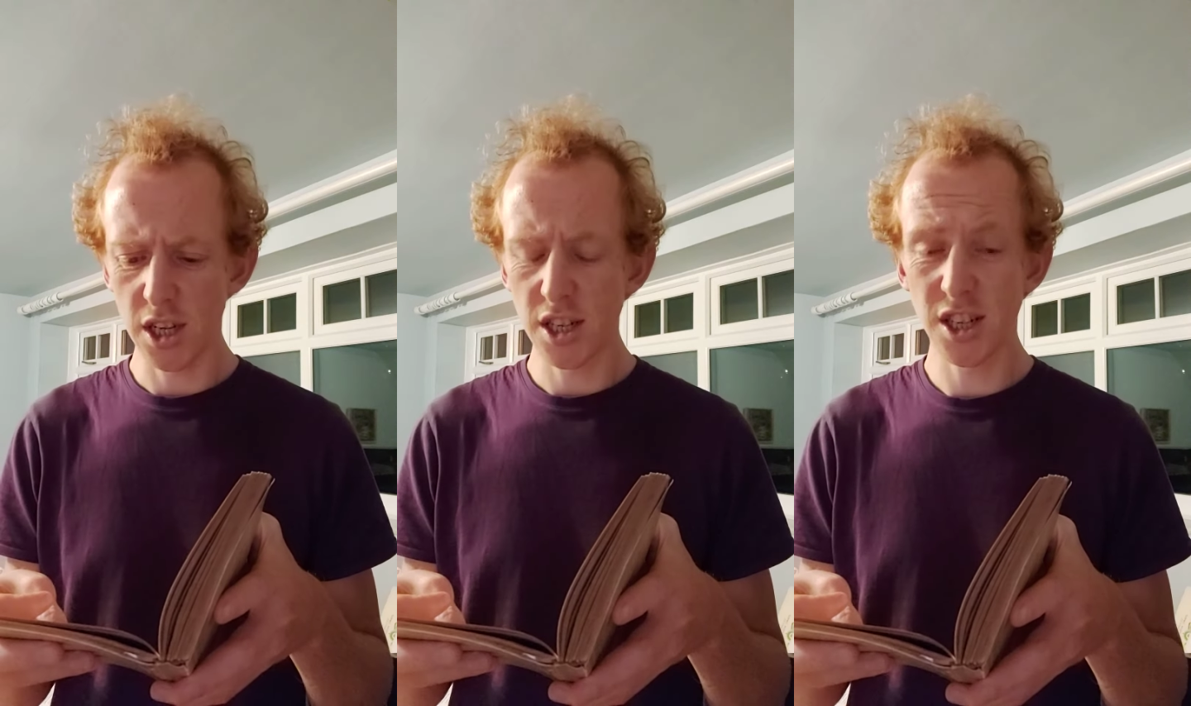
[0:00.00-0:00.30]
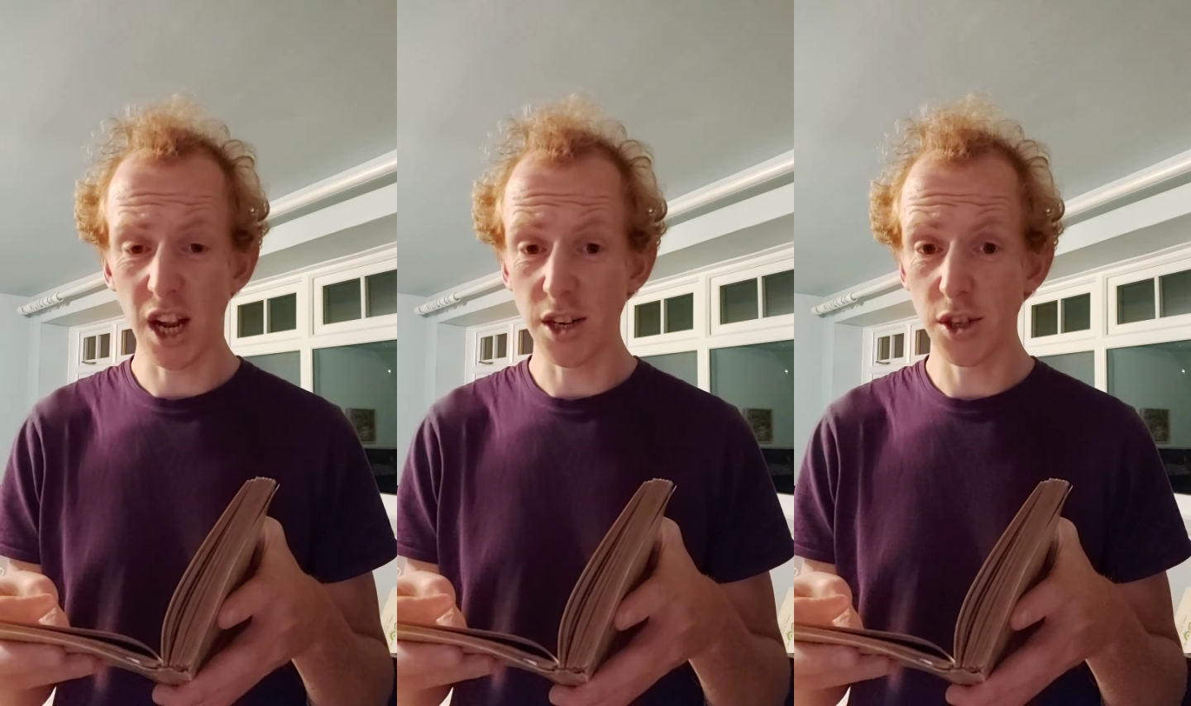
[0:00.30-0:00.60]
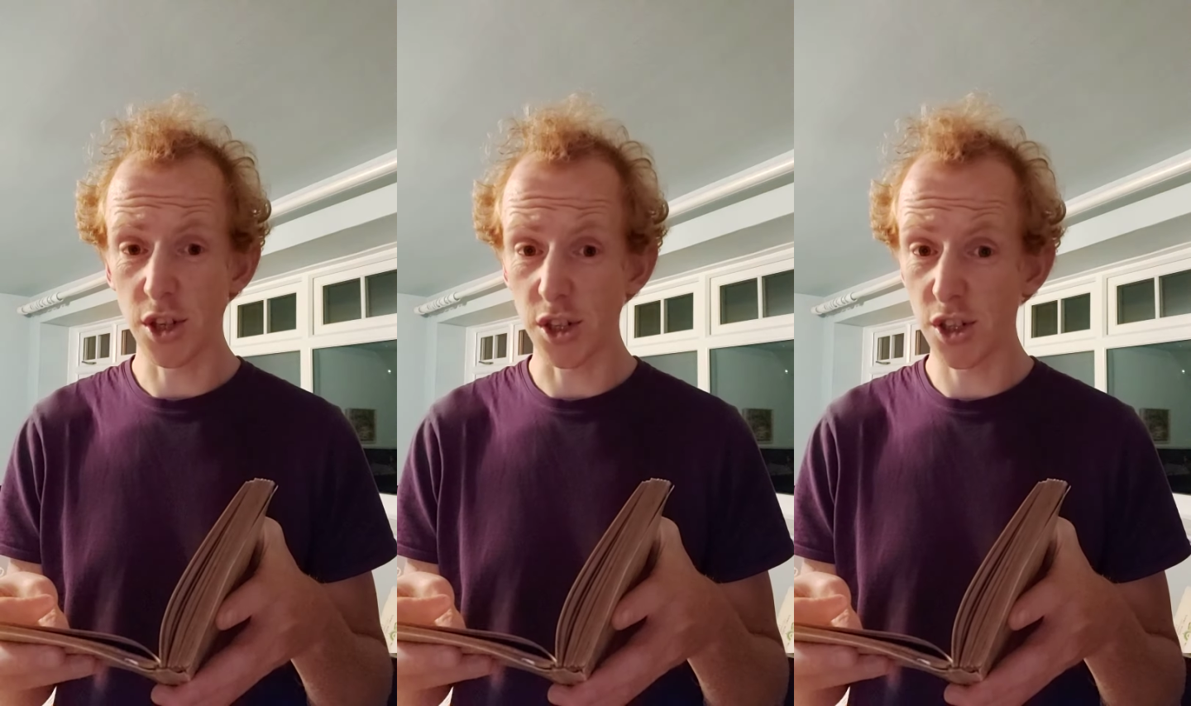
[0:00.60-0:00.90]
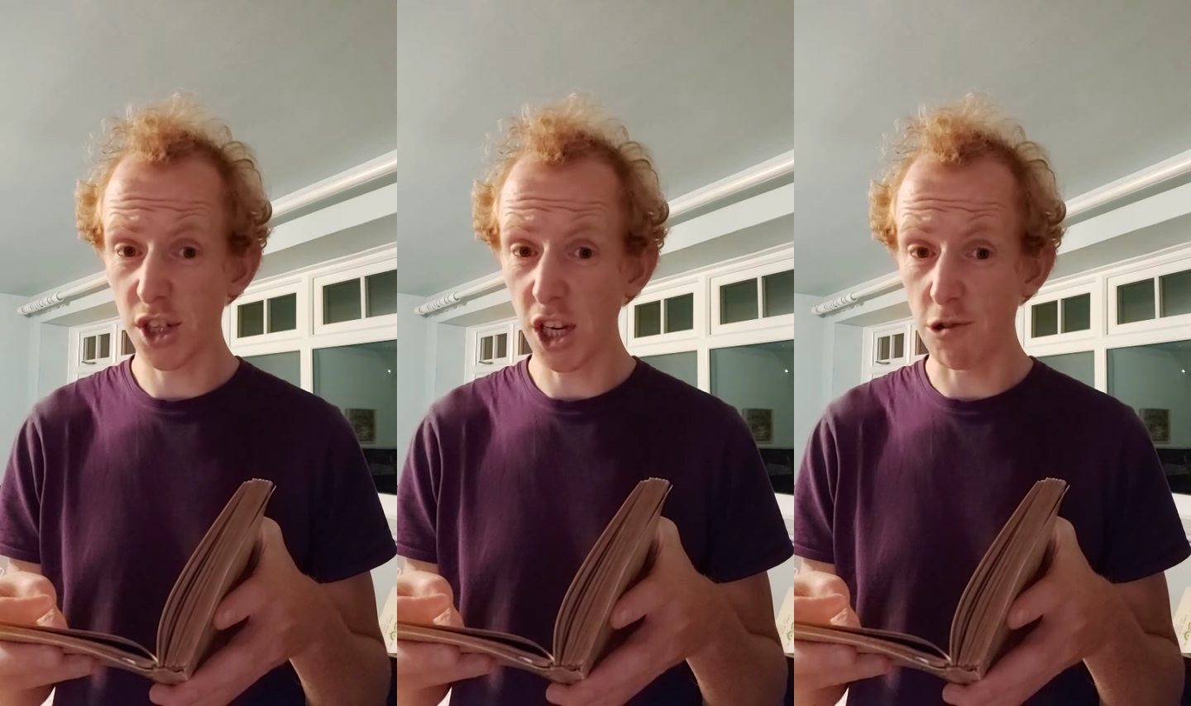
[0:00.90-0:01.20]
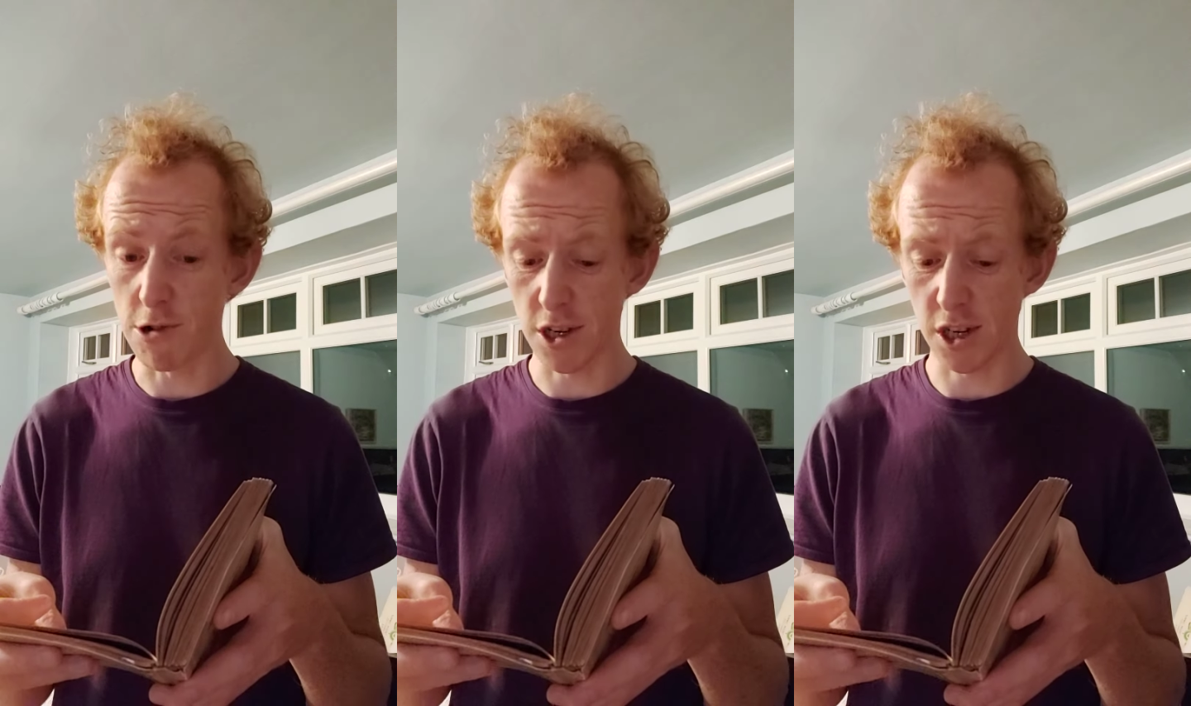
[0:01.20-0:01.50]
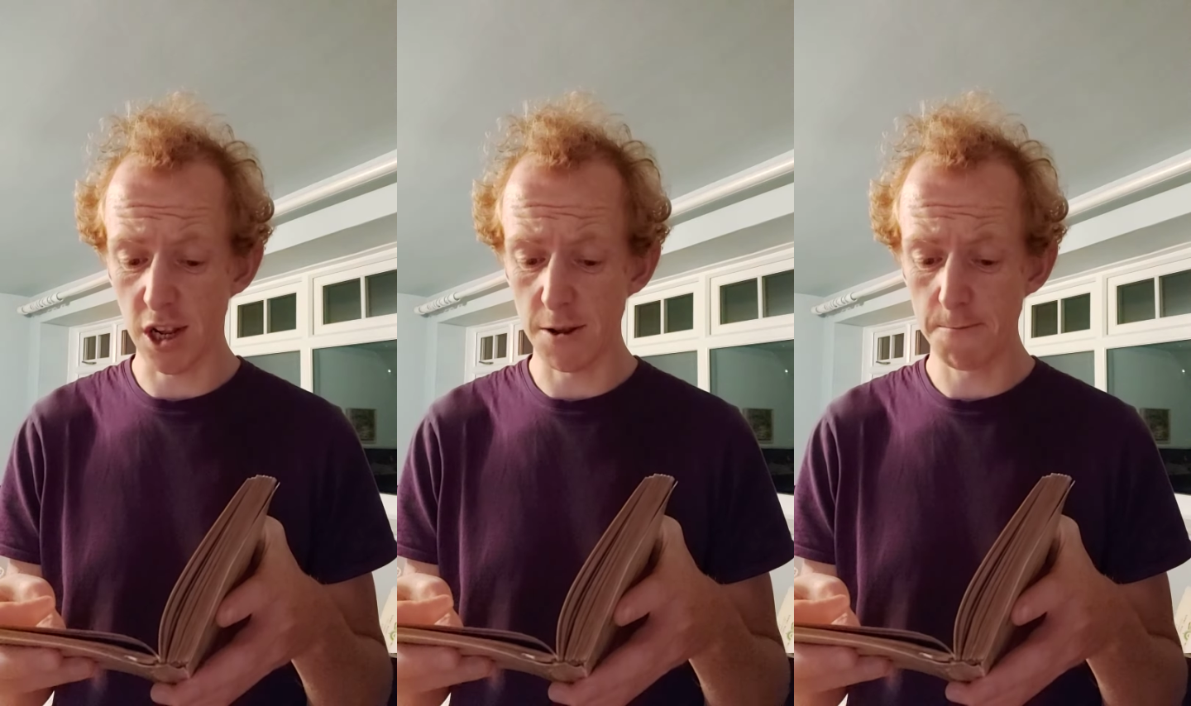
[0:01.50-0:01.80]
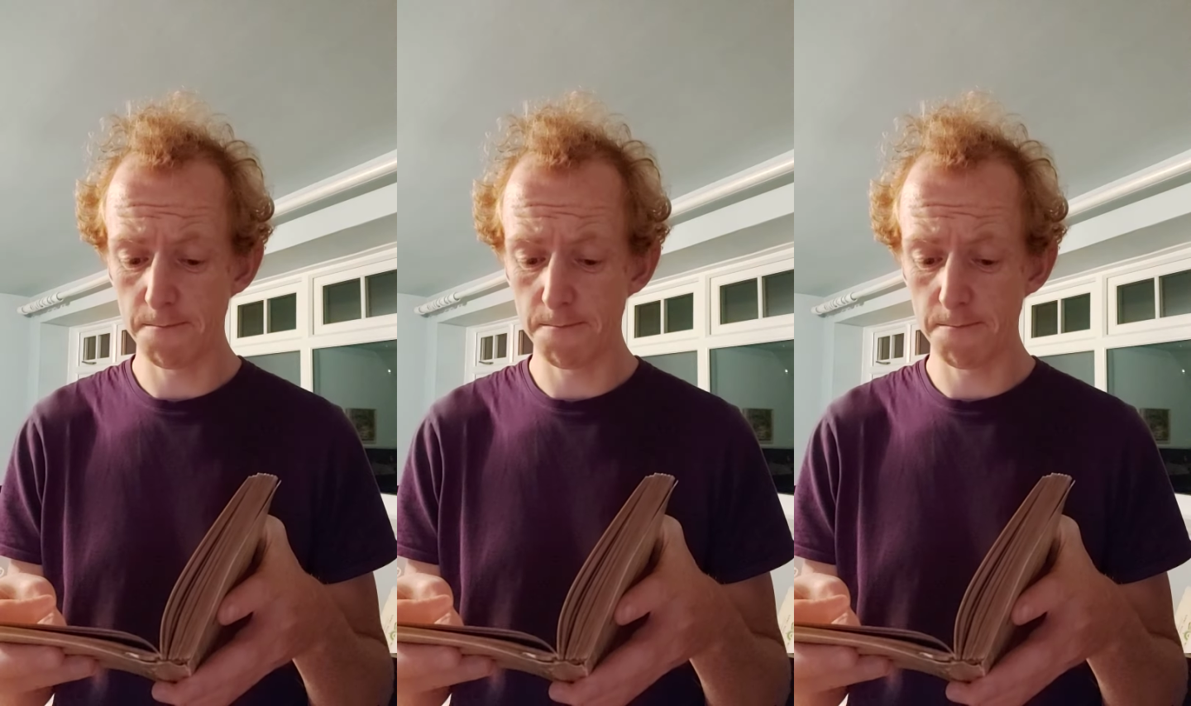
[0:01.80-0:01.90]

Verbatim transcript: sans secrecy.